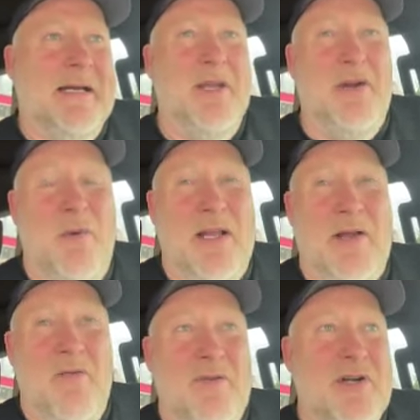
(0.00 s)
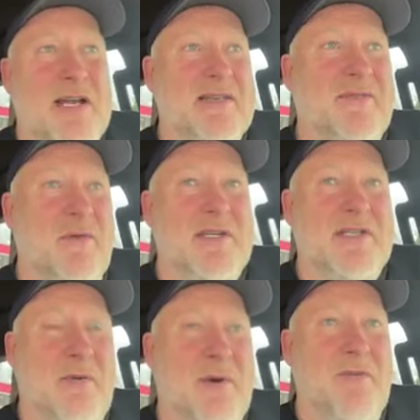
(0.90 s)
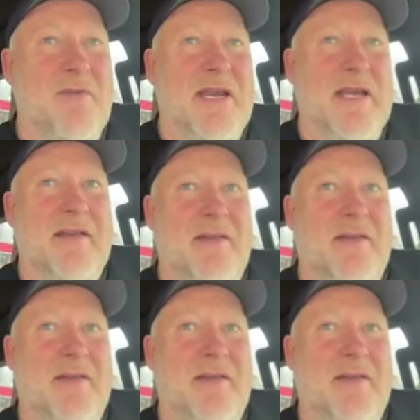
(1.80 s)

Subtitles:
you don't want to overdress, of course. You don't want to overheat,